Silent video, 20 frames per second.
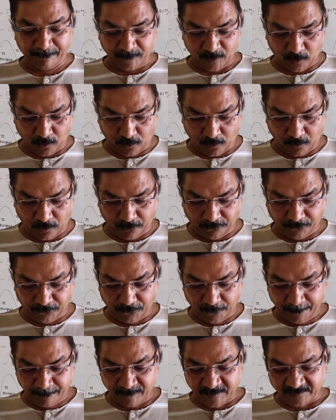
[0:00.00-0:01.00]

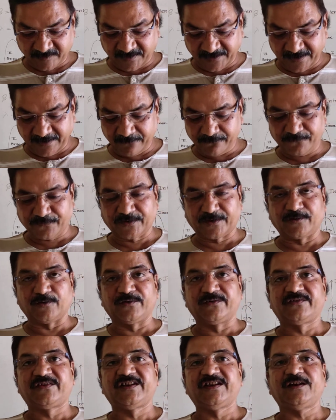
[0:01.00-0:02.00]
of same
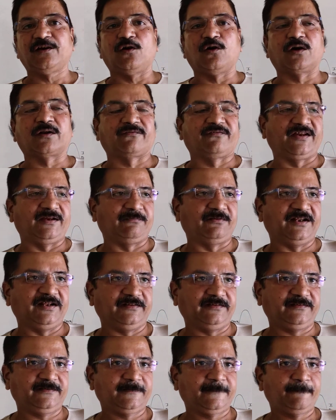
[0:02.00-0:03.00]
frequency or
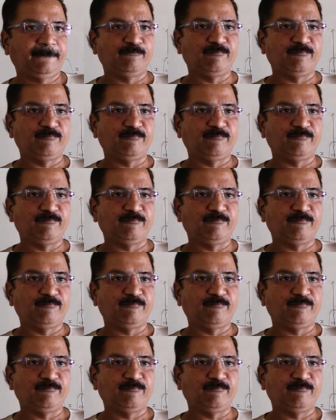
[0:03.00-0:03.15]
wavelength.